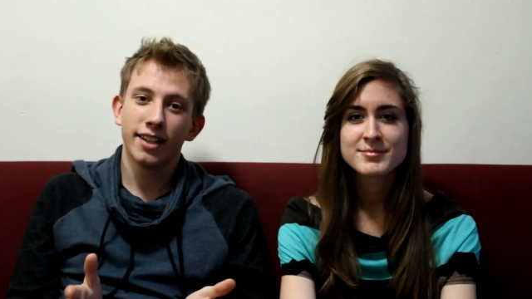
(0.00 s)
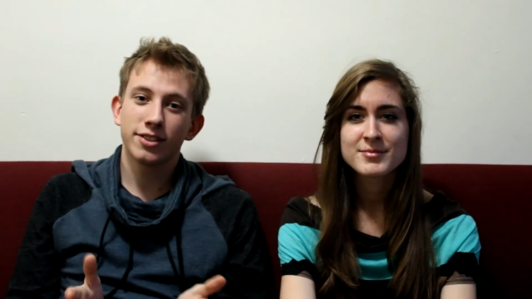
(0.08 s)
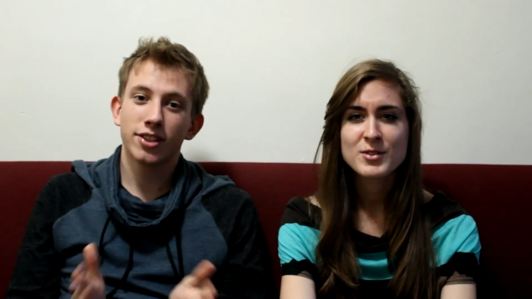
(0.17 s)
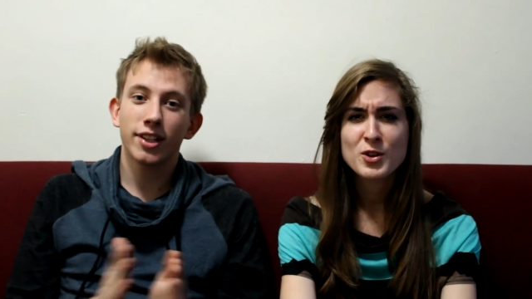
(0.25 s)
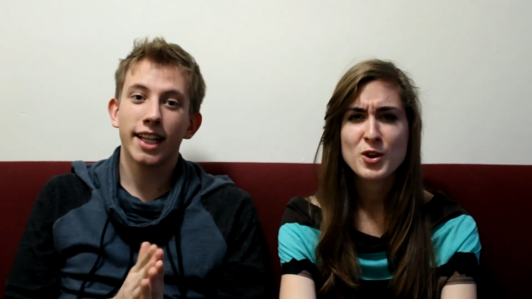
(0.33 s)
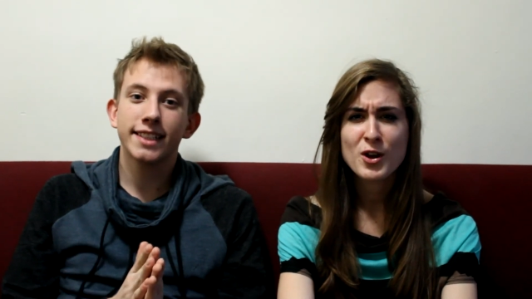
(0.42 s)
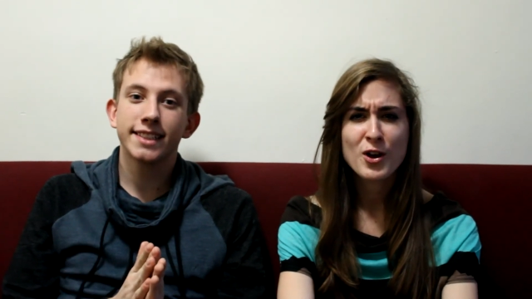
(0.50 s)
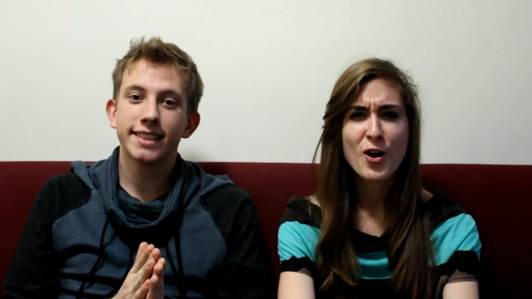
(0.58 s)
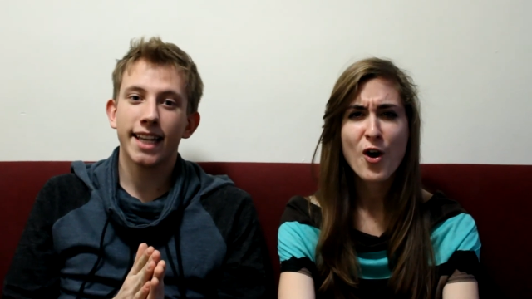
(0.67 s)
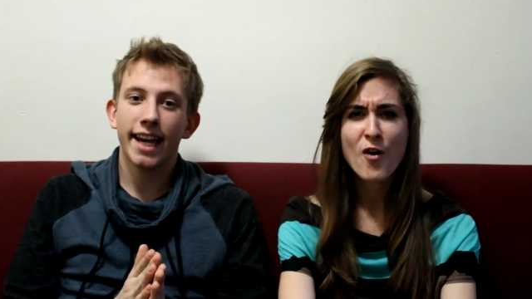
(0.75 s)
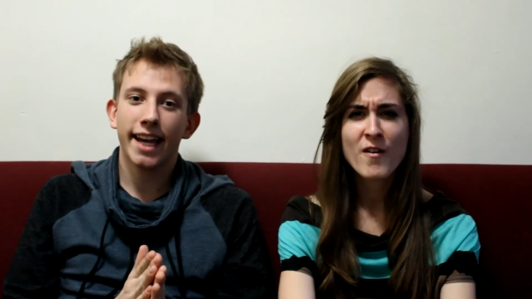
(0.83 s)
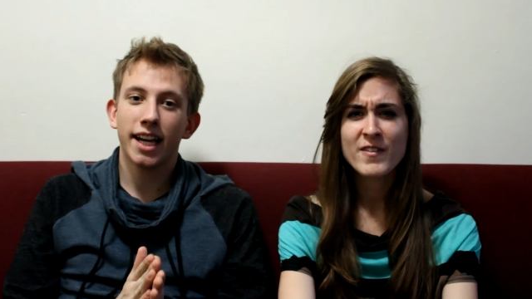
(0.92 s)
Speaker 1: So let's
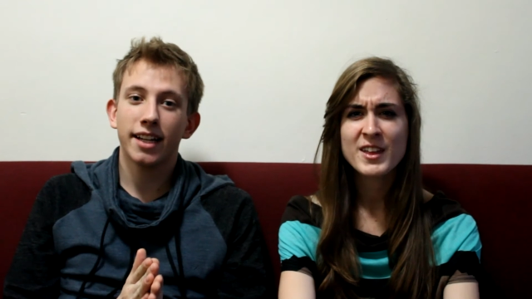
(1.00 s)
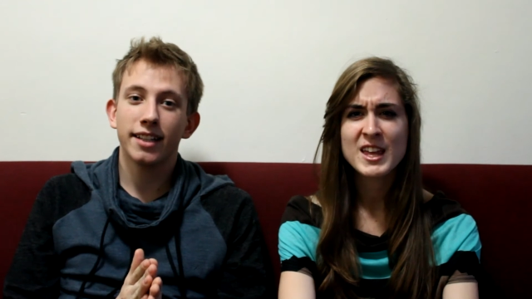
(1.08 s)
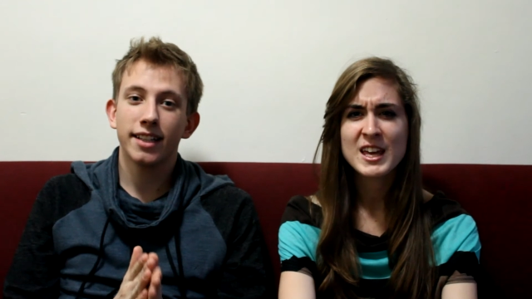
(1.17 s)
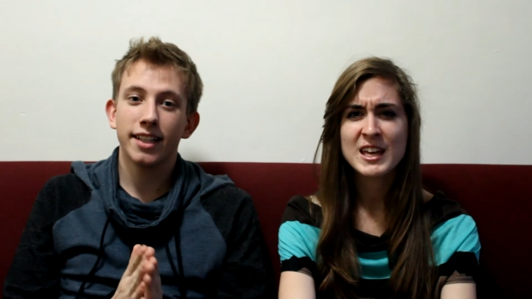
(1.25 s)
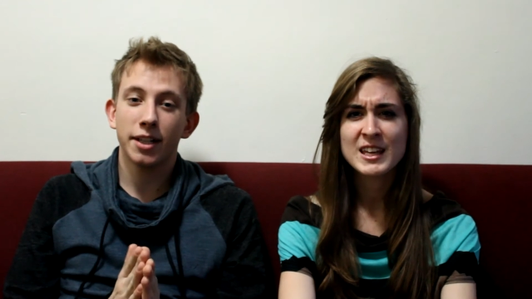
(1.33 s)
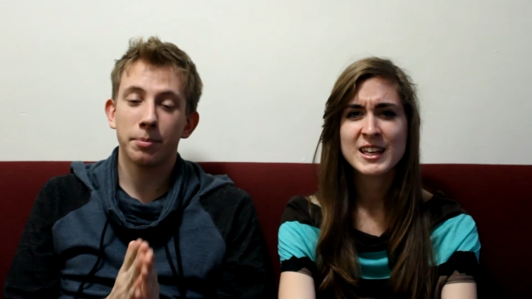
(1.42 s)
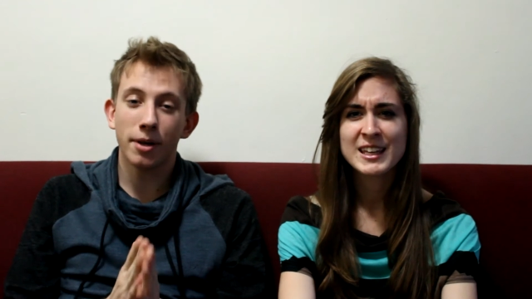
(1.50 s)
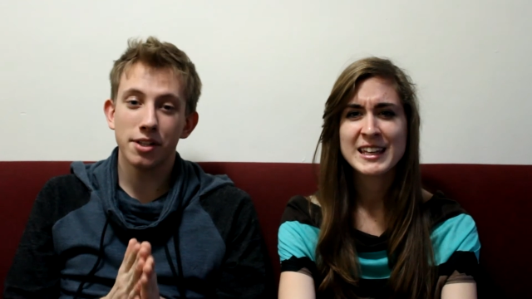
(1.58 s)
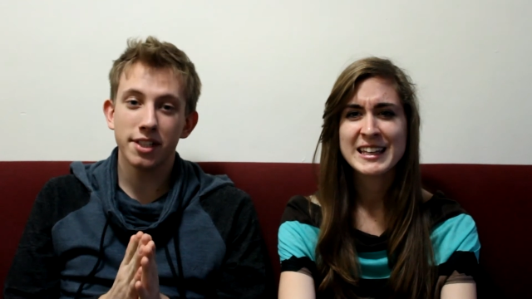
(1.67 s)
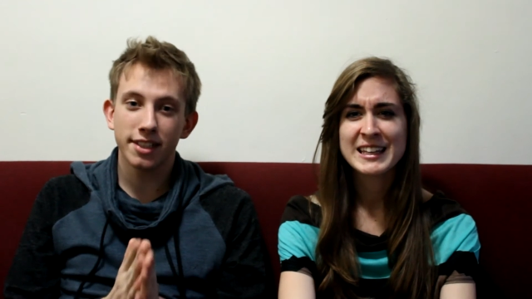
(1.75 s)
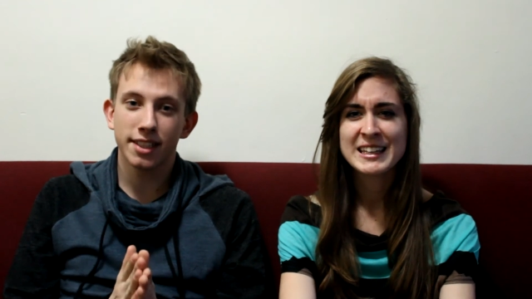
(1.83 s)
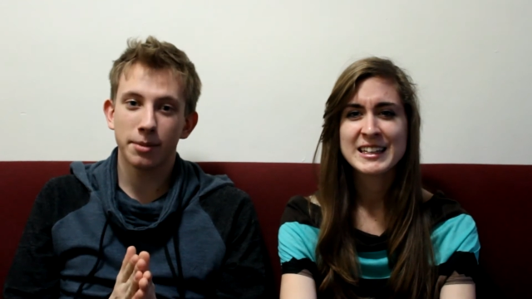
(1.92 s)
say you're
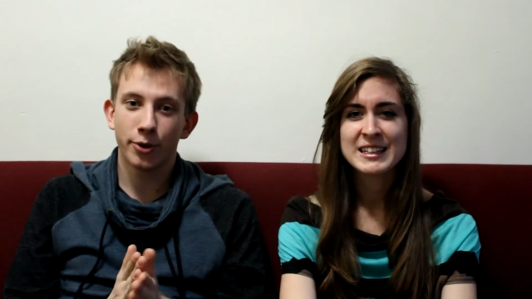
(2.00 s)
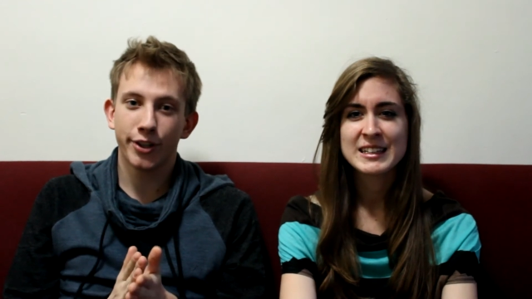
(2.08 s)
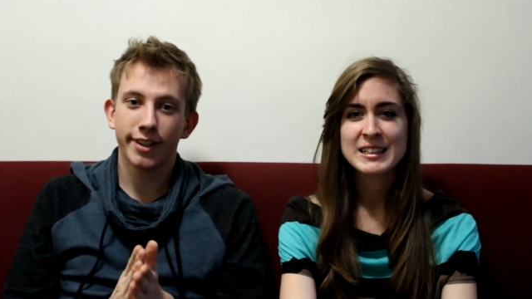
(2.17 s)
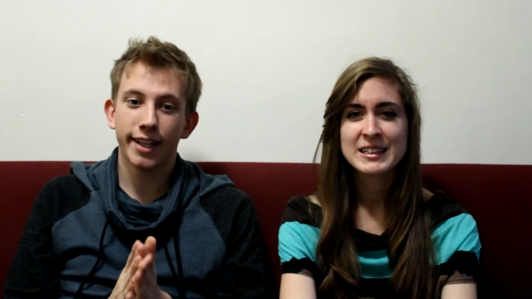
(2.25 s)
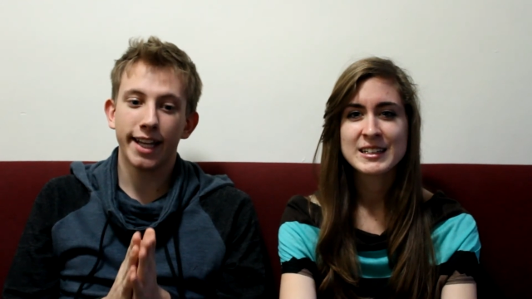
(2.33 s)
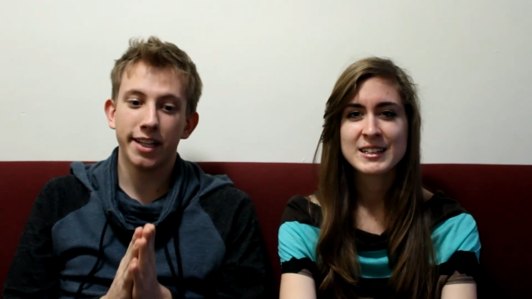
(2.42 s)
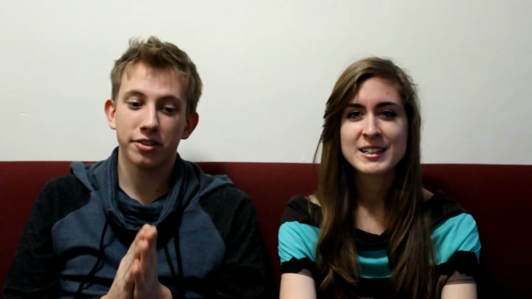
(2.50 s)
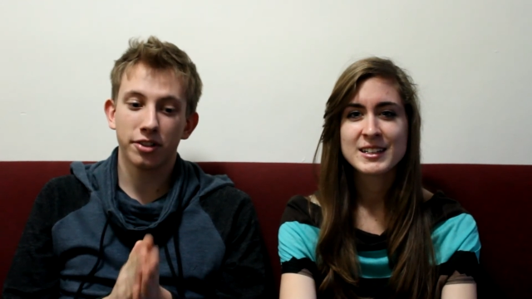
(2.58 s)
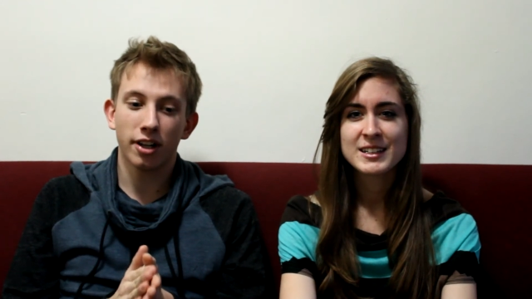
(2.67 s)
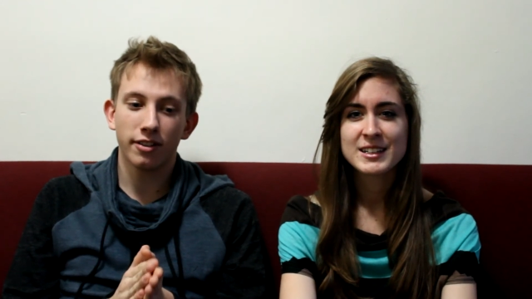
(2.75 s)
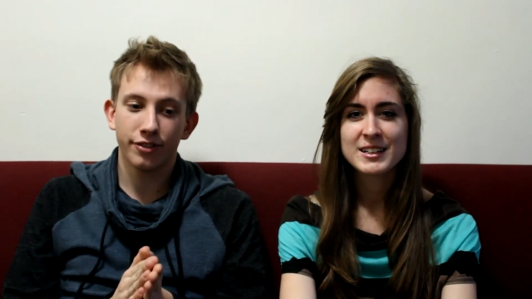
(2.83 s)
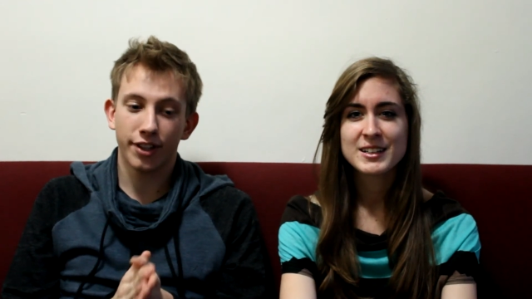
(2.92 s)
punching someone like you're
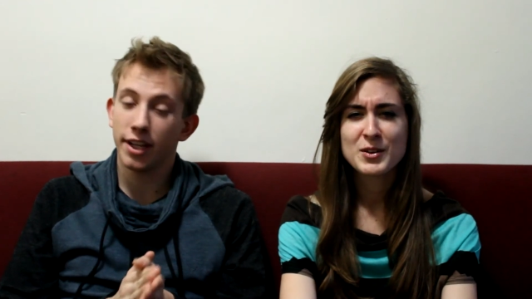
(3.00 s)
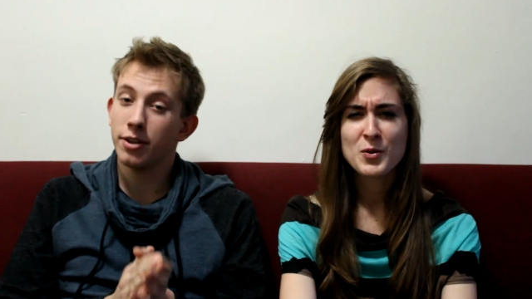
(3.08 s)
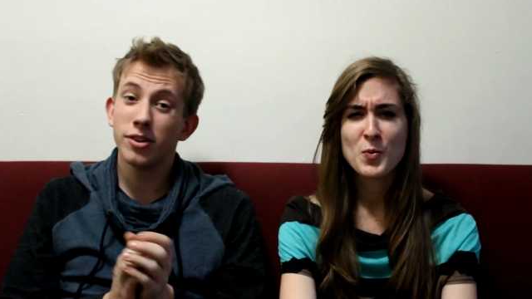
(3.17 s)
golfing.